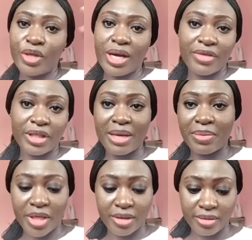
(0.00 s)
You have your
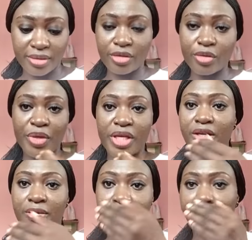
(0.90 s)
napkin. You
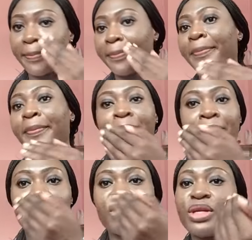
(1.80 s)
pick it up.
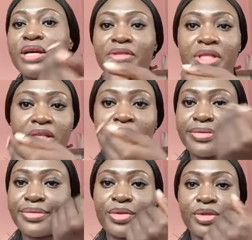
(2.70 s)
Could have
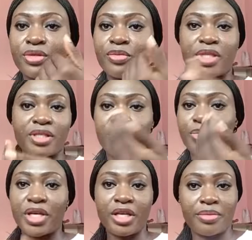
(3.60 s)
stained one or two places.
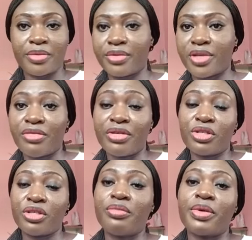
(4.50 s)
You pick it up. Then you
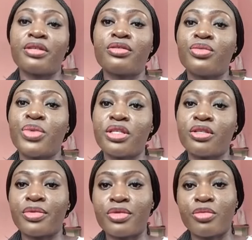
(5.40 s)
return it back to where
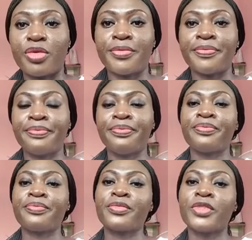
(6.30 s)
it's supposed to be.
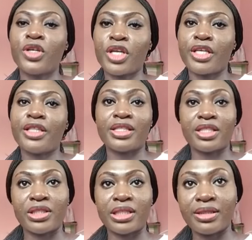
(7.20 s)
Okay,
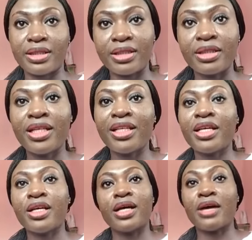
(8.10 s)
that's another thing.
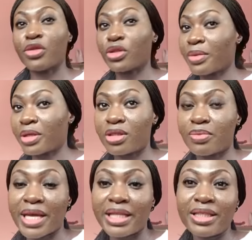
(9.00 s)
I've talked about
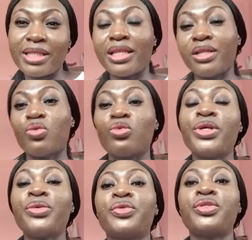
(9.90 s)
smiling. Then
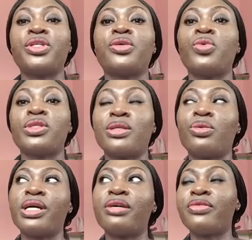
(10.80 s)
when you want to take
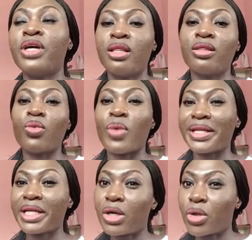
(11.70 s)
water, we have the
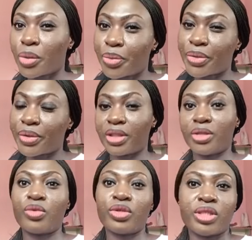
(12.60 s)
wine cup
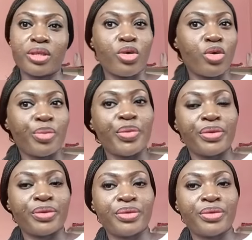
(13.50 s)
and the water cup.